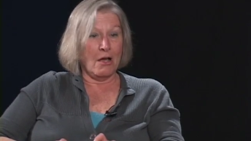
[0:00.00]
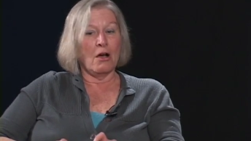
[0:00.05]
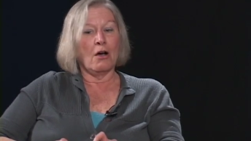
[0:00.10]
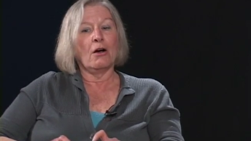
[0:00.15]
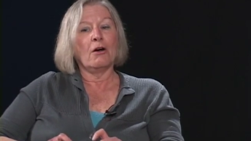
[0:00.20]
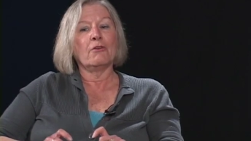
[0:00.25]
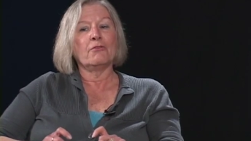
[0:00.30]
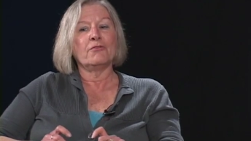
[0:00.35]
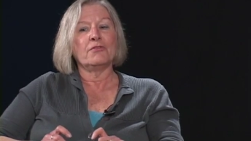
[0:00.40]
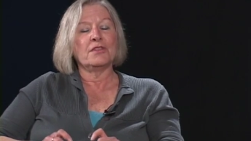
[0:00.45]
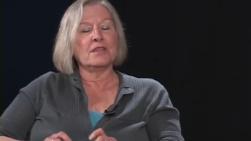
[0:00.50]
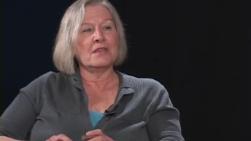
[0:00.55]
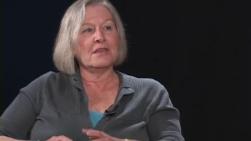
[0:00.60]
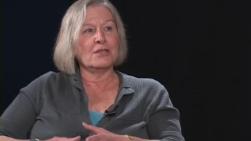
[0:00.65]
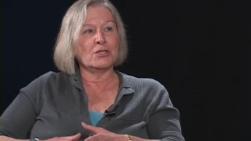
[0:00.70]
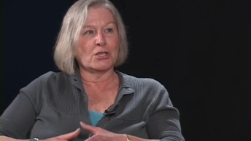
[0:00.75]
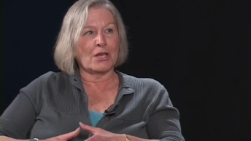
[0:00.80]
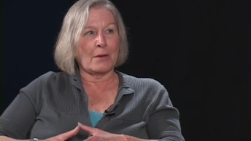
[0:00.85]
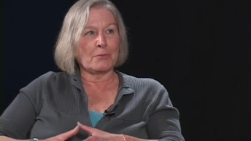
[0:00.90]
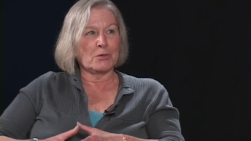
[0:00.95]
of the
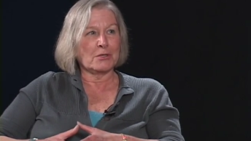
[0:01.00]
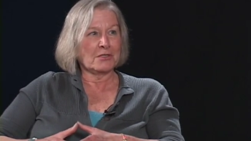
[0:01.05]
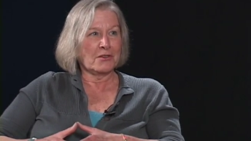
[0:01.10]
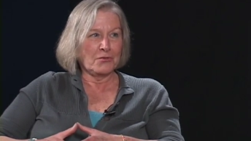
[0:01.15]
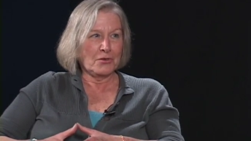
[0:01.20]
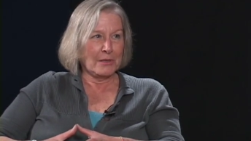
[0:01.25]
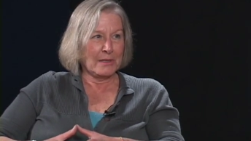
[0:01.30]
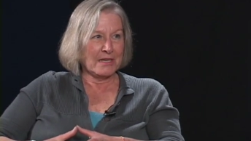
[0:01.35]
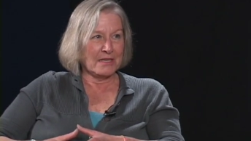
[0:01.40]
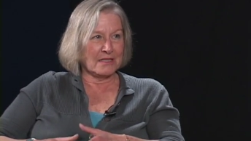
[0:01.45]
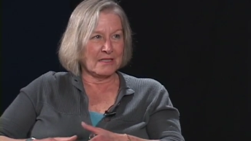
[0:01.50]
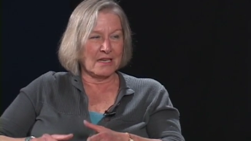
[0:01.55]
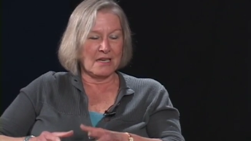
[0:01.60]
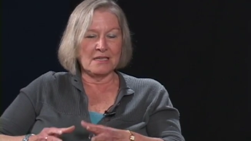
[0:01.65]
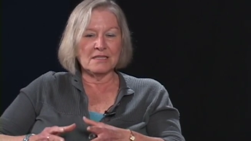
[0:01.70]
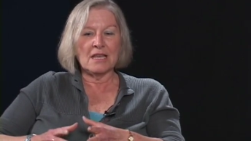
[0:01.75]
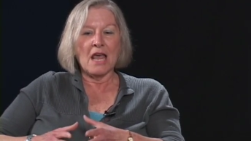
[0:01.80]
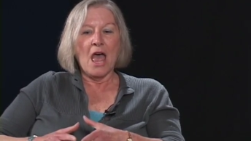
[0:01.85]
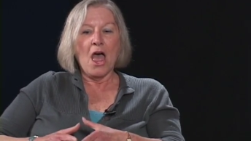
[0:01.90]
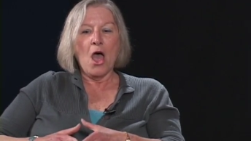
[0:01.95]
chapters of
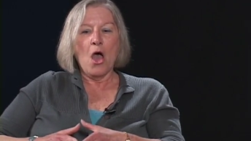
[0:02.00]
Ulysses